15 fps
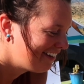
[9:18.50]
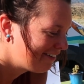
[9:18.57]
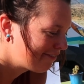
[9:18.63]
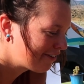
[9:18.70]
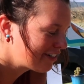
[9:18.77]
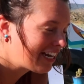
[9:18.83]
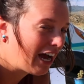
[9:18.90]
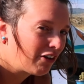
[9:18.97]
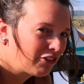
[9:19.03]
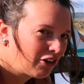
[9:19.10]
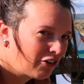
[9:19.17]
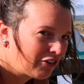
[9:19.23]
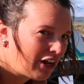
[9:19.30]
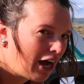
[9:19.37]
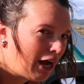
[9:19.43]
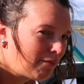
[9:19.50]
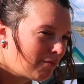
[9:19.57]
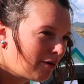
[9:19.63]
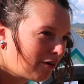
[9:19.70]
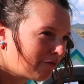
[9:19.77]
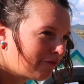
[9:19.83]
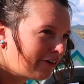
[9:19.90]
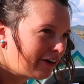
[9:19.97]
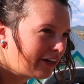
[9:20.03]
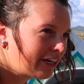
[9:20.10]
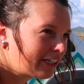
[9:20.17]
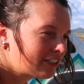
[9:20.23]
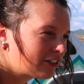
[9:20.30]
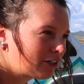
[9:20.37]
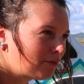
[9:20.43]
For download. I'm very
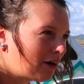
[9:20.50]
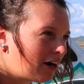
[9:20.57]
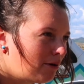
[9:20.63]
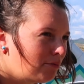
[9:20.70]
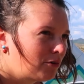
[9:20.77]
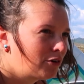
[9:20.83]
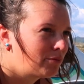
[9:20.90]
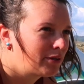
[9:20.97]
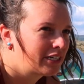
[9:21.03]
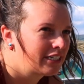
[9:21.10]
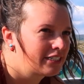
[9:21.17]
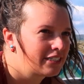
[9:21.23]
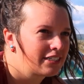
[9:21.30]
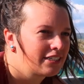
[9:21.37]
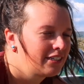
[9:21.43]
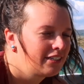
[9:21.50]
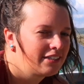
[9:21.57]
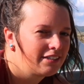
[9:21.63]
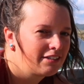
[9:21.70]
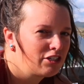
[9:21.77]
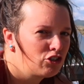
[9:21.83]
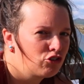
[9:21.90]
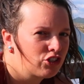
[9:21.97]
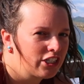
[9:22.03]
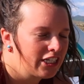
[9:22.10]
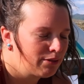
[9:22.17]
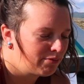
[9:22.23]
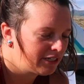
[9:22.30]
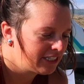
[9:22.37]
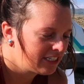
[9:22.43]
concerned about upload because
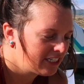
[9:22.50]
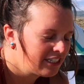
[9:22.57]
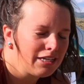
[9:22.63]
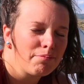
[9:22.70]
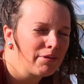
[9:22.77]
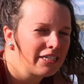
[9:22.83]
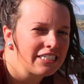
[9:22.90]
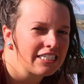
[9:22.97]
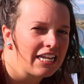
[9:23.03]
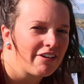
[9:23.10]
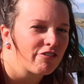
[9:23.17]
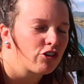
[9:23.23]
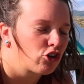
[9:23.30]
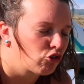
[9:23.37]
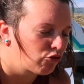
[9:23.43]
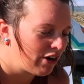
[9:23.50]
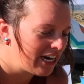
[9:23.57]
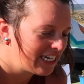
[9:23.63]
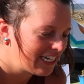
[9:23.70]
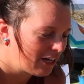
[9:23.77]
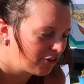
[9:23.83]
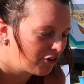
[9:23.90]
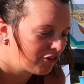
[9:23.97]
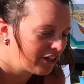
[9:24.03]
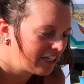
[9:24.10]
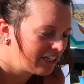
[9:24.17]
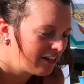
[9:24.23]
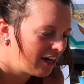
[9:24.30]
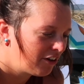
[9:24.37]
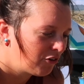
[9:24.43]
usually some places have great download
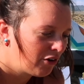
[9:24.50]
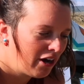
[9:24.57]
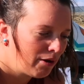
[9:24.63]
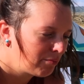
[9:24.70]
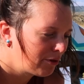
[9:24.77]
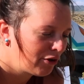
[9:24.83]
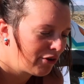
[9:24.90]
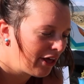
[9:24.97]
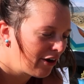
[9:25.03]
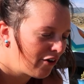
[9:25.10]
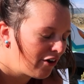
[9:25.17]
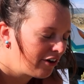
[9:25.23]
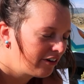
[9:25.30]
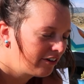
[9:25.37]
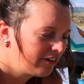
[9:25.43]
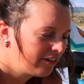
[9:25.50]
and no upload at all.